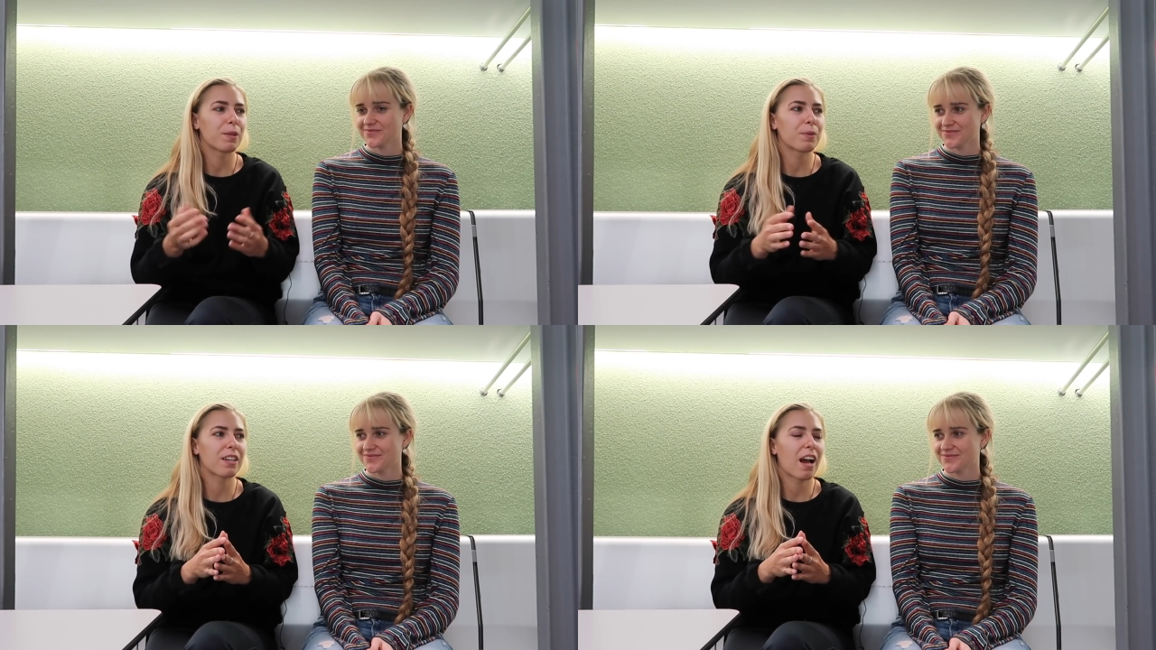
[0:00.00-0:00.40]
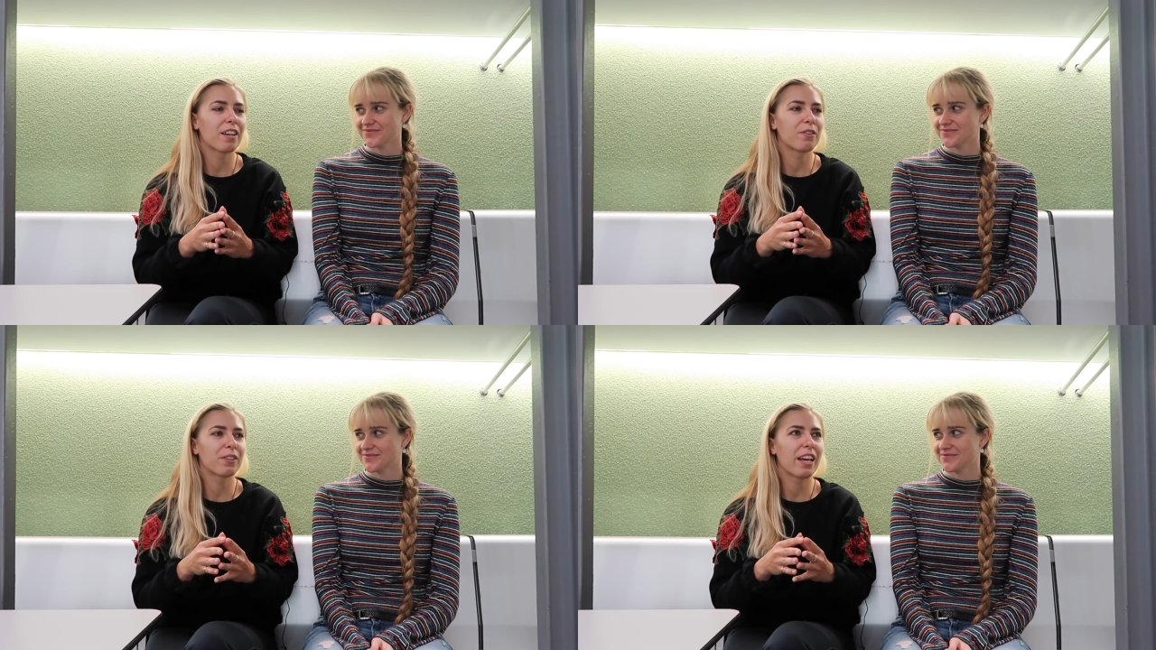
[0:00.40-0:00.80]
Speaker 1: It was
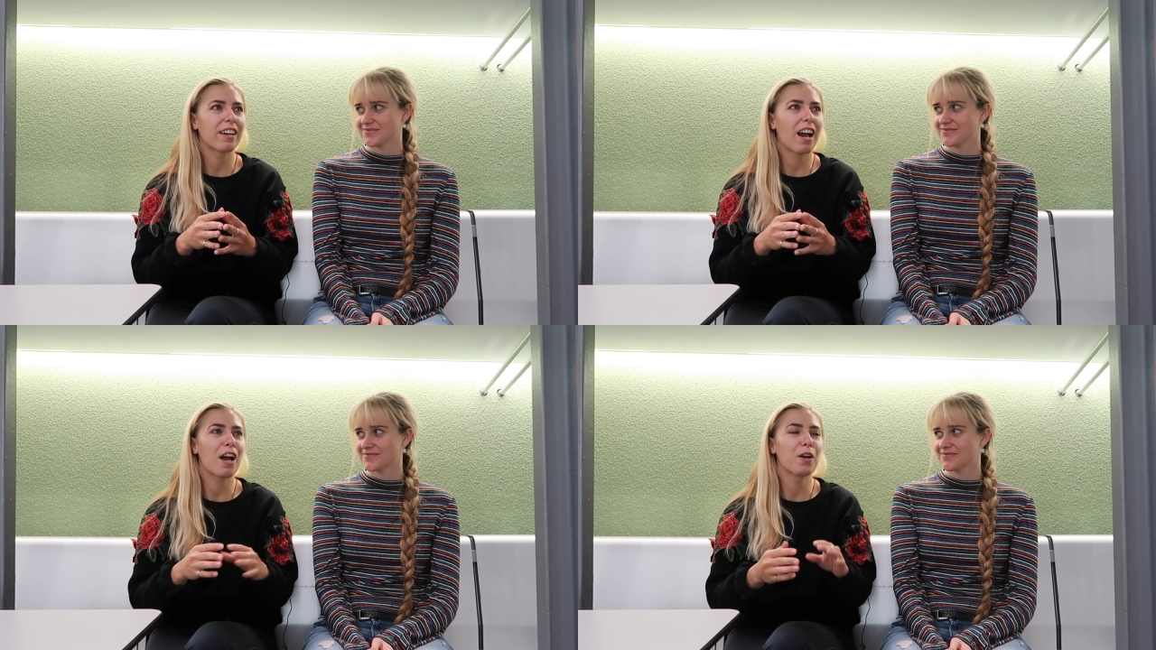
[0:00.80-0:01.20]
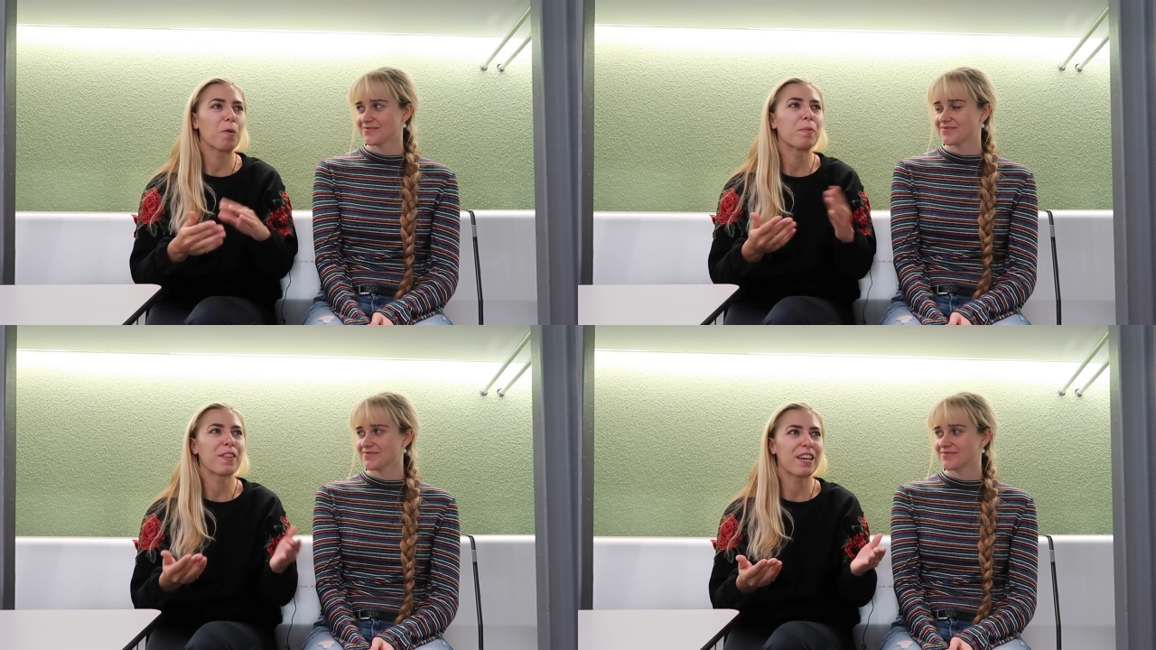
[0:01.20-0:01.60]
kind of like I
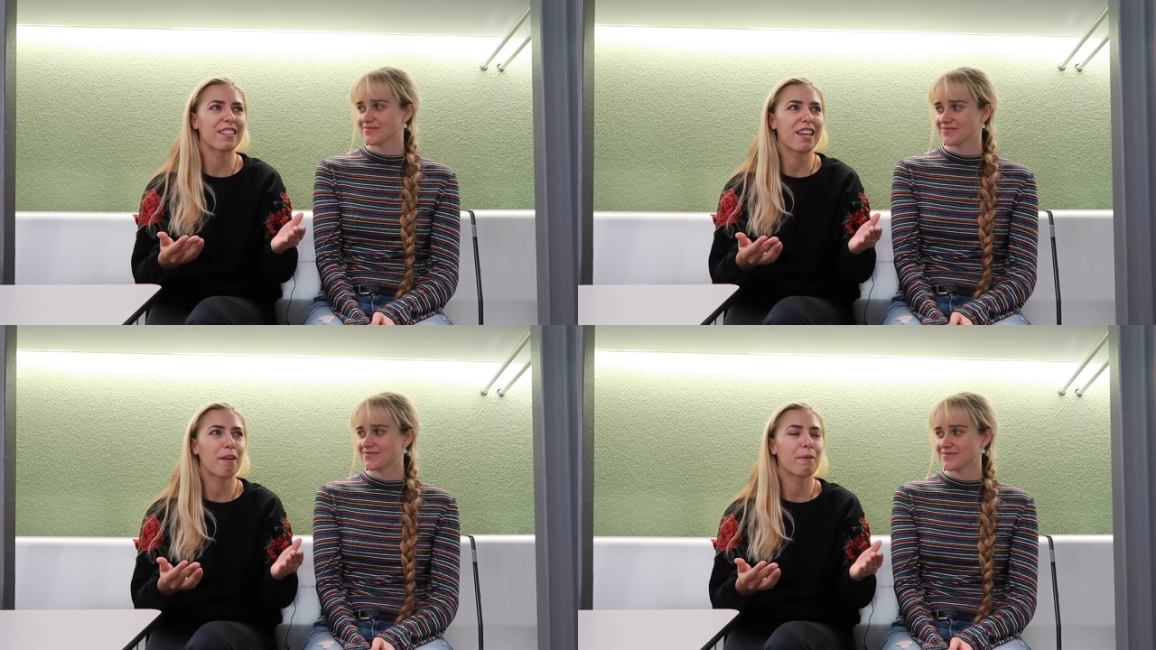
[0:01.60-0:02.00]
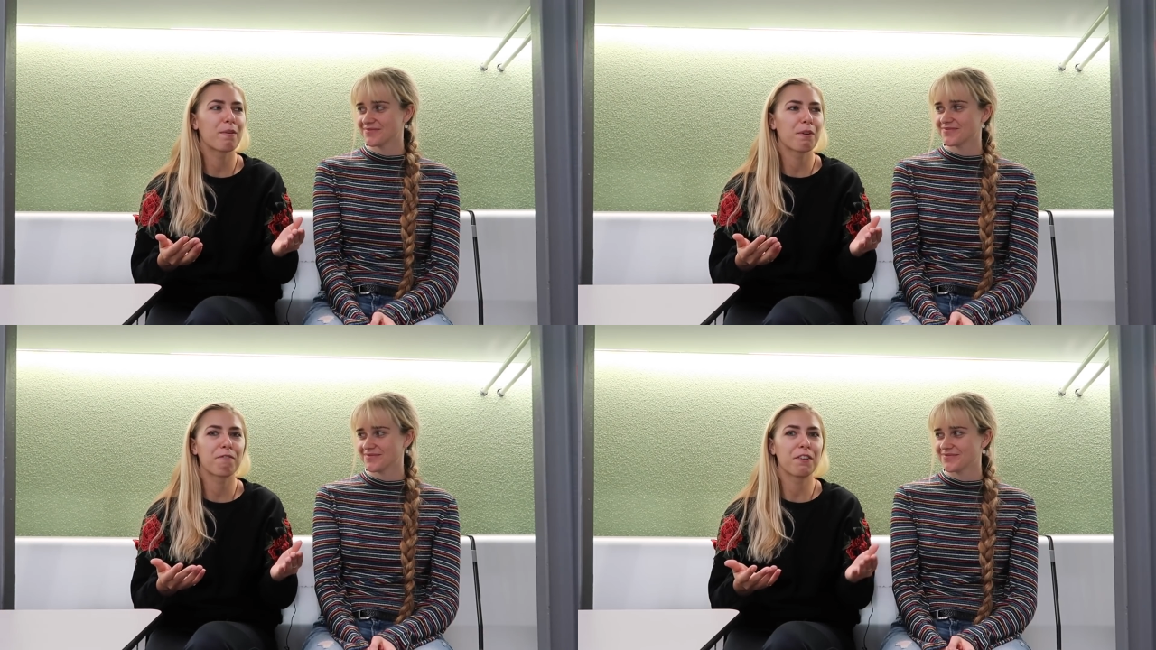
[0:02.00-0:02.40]
opened the exam and
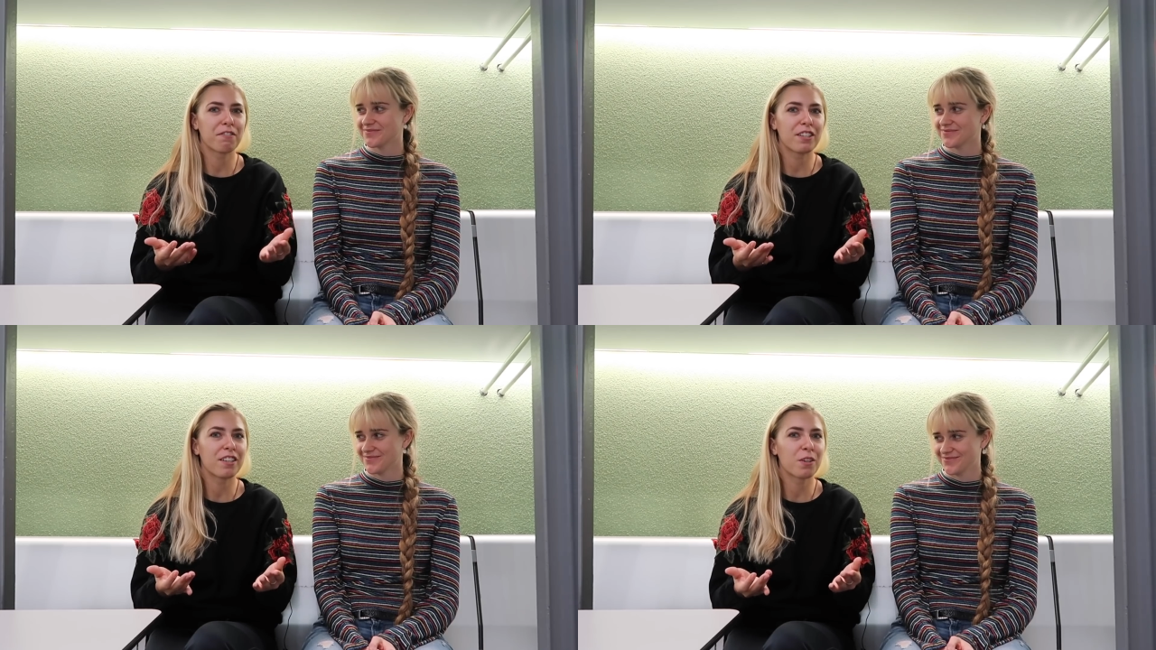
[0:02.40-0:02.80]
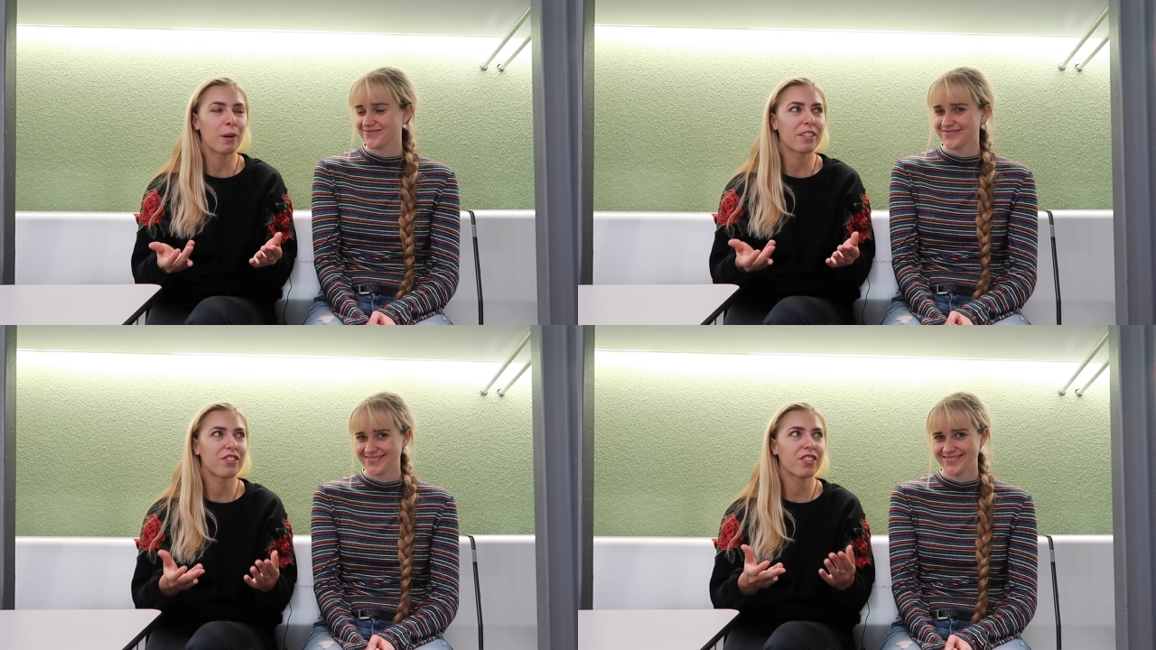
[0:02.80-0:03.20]
there were 15
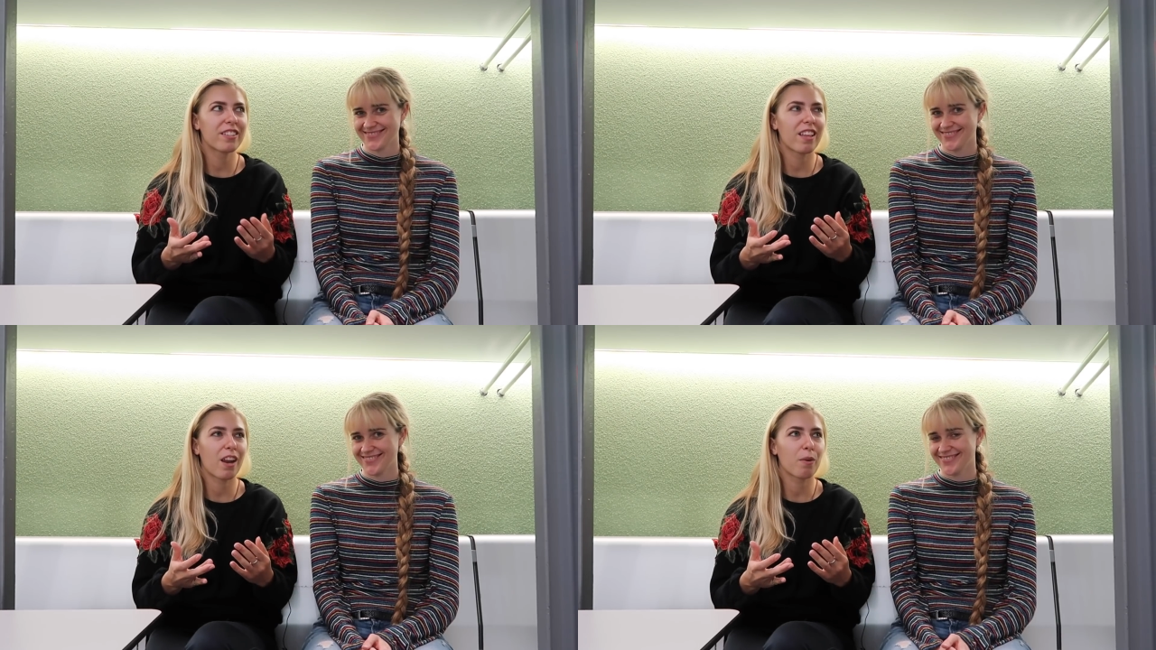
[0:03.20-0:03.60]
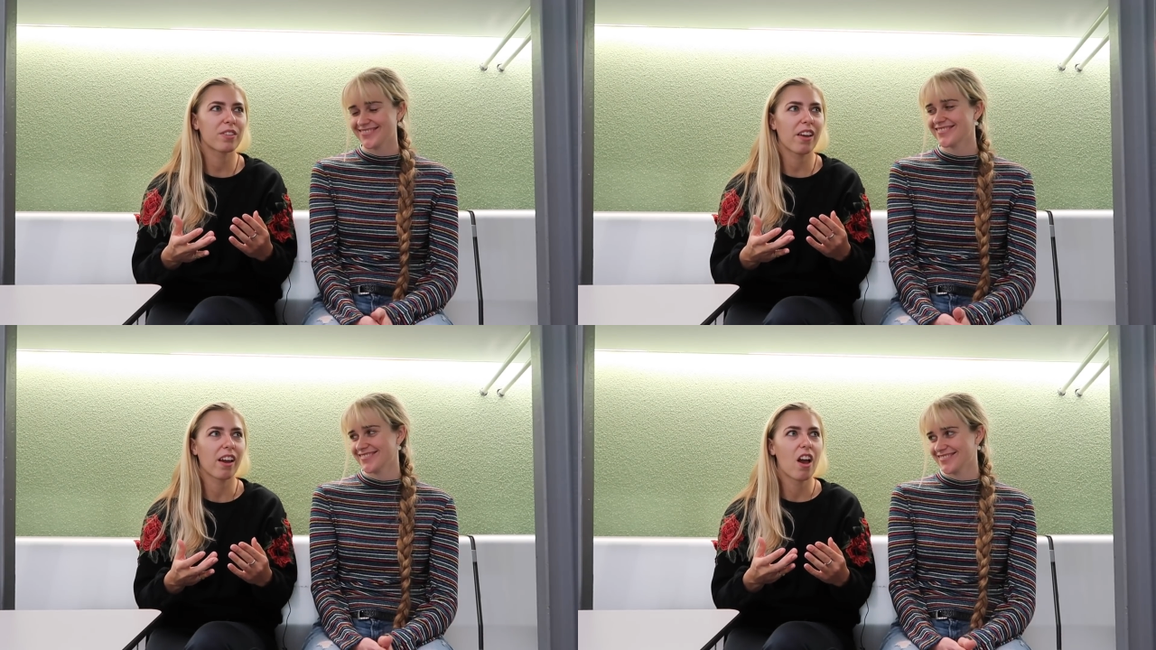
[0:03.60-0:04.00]
questions, and then I
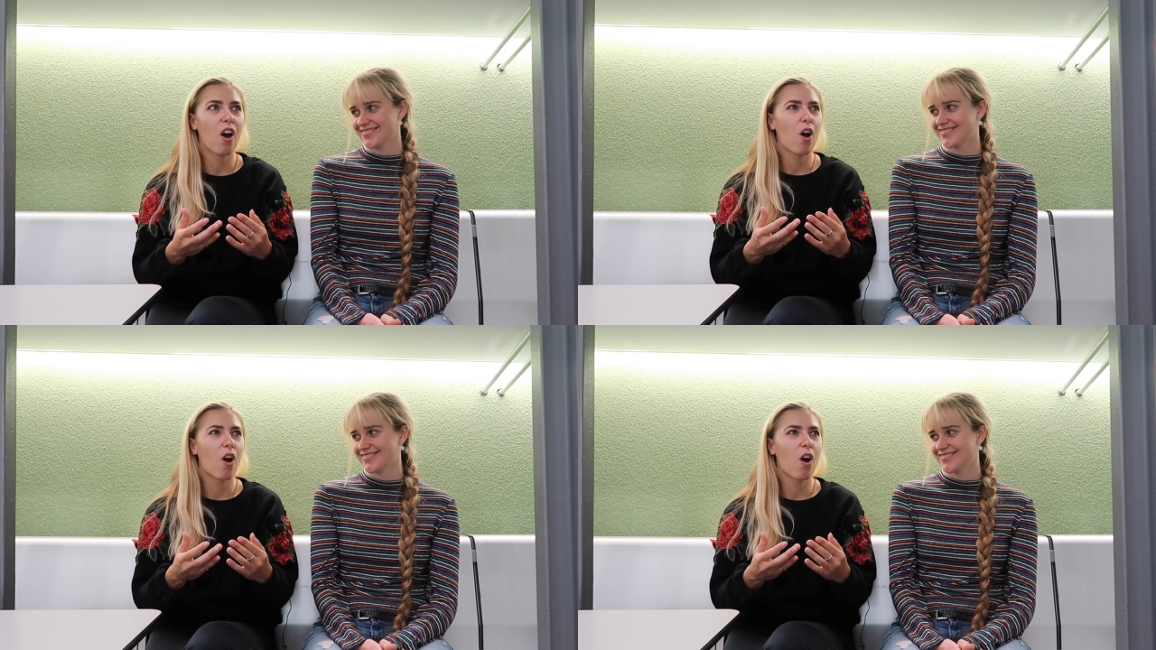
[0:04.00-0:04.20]
was like,